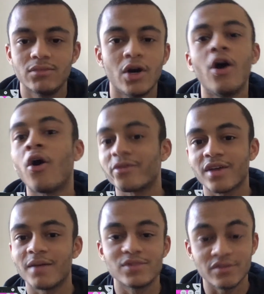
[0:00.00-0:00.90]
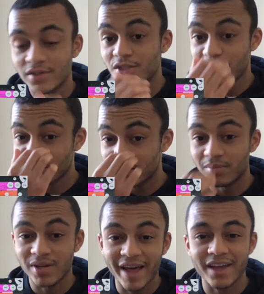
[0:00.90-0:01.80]
all types of, especially
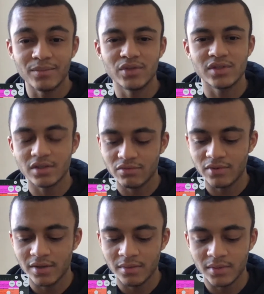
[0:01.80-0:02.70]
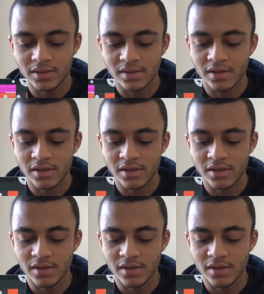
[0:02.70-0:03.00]
black music. Rhythm is